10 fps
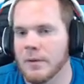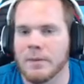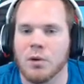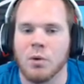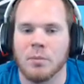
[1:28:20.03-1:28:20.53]

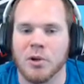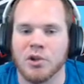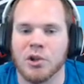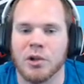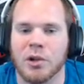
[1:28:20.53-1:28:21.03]
You want to put
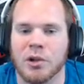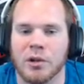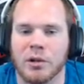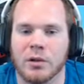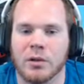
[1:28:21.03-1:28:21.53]
your
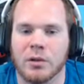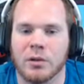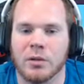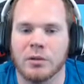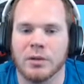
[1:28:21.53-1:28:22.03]
little
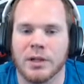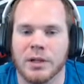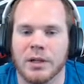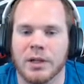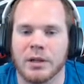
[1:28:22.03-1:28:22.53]

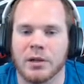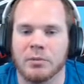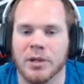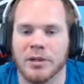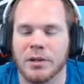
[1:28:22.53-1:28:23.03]
dealie a little
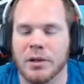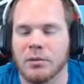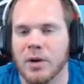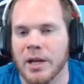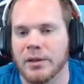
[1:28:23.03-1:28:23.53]
bit to the
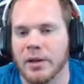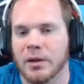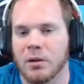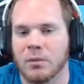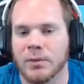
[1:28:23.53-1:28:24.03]
right
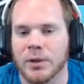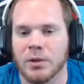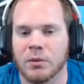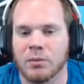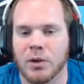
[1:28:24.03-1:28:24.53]
there. Hopefully you
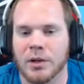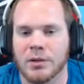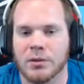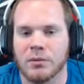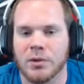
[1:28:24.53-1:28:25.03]
don't run
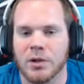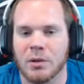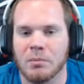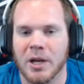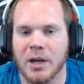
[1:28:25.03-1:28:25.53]
into it when you come
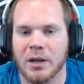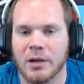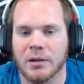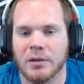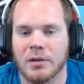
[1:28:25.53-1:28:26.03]
back.
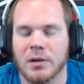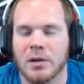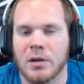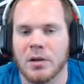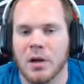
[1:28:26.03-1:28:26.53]

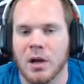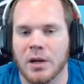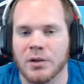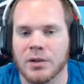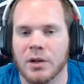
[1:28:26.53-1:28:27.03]

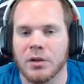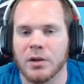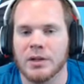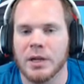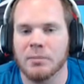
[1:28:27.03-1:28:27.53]
Here's another
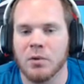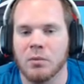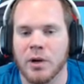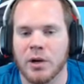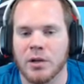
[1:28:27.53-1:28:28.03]
example
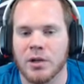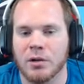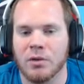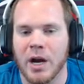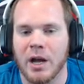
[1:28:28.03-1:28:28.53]
where you can
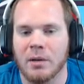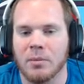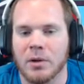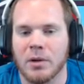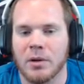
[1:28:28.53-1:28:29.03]
grab
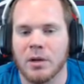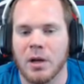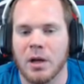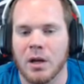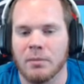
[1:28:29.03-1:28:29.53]

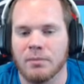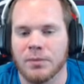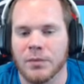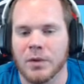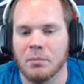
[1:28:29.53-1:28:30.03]
a
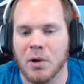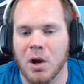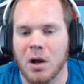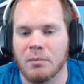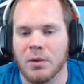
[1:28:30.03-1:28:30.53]

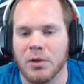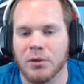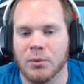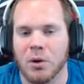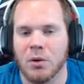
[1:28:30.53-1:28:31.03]
bomb,
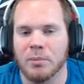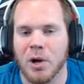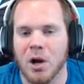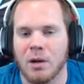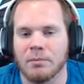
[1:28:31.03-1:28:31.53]
throw the
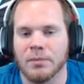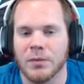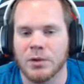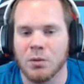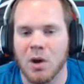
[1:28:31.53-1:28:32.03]
bomb,
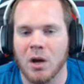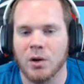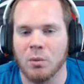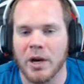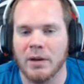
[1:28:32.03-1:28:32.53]
so while you're
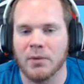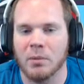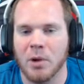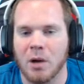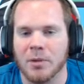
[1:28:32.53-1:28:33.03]
waiting for the
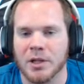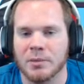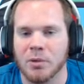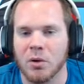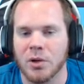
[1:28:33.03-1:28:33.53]
bomb to
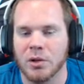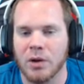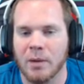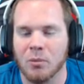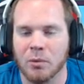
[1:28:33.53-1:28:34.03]
explode, you can
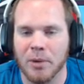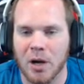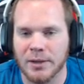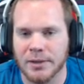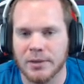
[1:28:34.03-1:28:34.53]
grab more
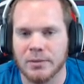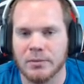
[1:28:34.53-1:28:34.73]
pots.